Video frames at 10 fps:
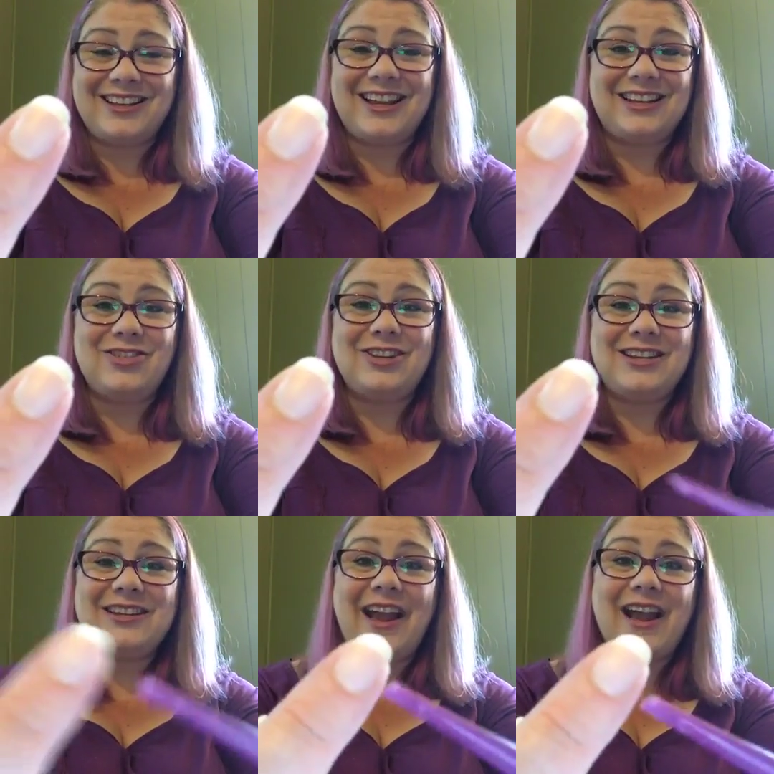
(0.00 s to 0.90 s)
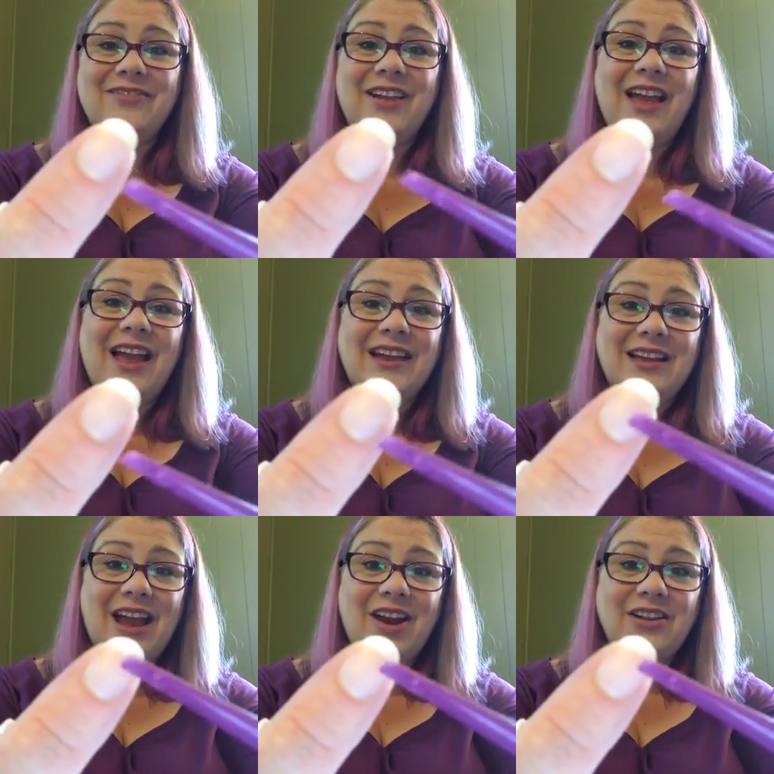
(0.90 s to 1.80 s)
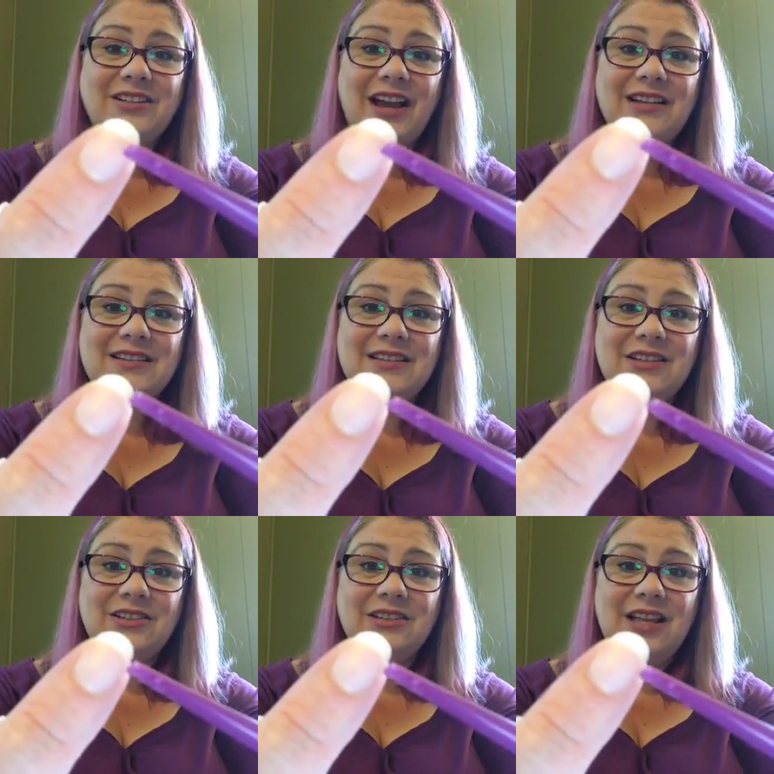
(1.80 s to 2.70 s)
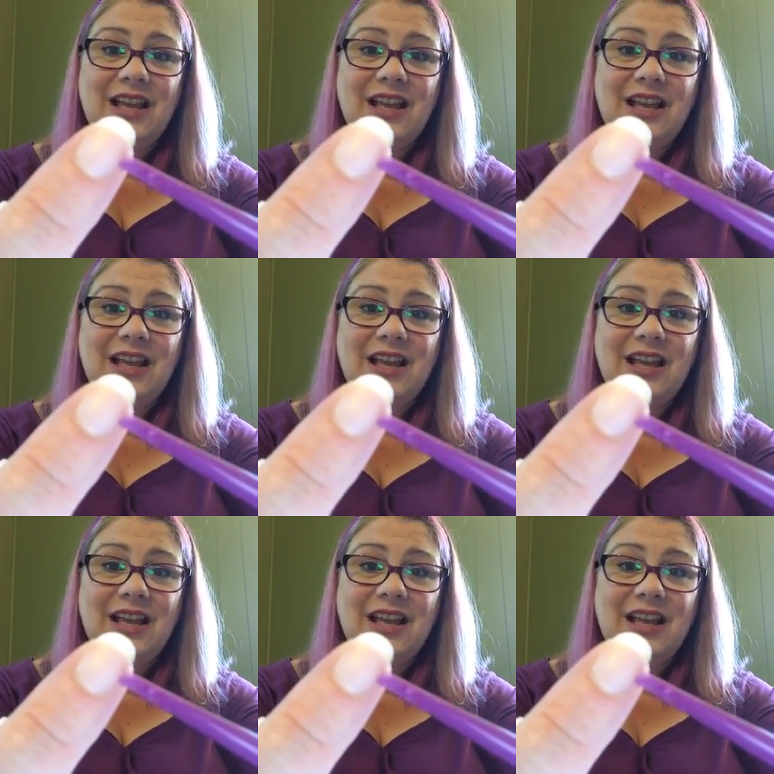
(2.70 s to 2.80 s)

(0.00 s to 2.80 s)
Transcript: You need to have an airtight seal